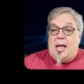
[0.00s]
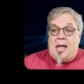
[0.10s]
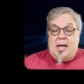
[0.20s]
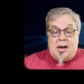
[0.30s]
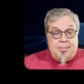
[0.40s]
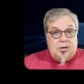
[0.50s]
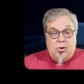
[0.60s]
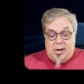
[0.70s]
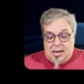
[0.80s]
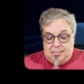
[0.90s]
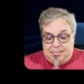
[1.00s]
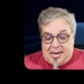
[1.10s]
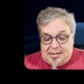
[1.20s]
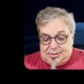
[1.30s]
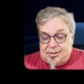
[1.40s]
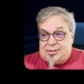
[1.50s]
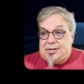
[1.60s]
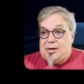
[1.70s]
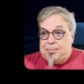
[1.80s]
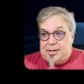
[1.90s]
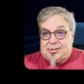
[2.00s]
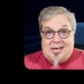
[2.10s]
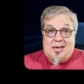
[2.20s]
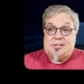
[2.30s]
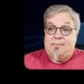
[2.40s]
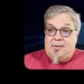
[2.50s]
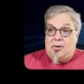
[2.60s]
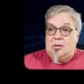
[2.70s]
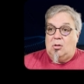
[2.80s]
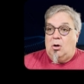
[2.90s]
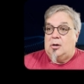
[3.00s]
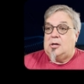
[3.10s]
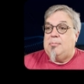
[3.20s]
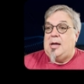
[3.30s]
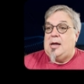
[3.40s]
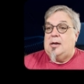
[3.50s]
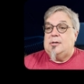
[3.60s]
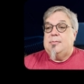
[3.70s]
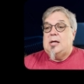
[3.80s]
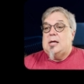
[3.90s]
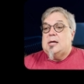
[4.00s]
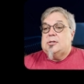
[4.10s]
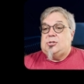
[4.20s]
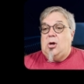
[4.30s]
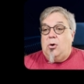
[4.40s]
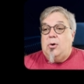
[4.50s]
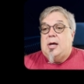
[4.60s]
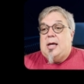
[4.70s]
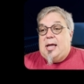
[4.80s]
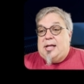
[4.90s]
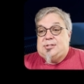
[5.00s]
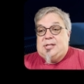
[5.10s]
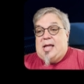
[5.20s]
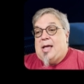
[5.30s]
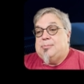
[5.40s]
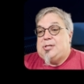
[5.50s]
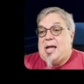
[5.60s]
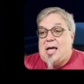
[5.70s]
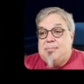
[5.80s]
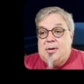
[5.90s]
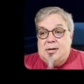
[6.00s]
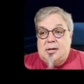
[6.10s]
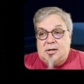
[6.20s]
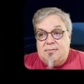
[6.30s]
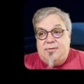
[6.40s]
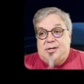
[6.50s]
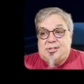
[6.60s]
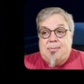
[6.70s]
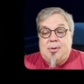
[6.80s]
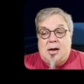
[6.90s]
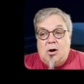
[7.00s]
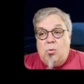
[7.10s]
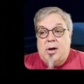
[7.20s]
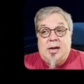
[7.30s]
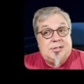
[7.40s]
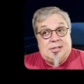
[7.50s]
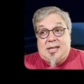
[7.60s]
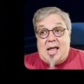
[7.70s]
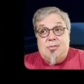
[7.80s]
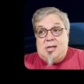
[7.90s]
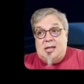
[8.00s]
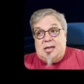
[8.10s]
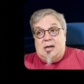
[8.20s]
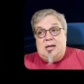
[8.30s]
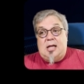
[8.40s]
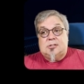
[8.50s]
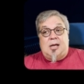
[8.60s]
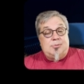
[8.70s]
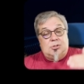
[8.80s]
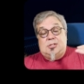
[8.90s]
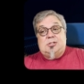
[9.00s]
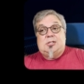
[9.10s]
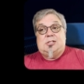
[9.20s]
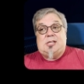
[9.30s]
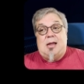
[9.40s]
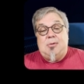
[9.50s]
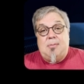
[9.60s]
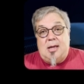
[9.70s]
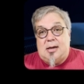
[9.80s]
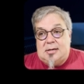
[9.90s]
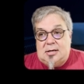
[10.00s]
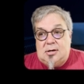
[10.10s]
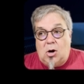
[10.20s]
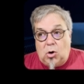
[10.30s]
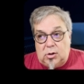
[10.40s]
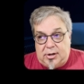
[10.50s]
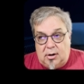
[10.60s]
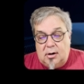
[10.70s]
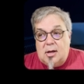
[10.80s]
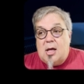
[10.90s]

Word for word: And I'm going to go ahead and paste this in here because, again, it's a very long command. So it's the mcadmin config set one It's, again, the identity LDAP. So this is the same command I did earlier.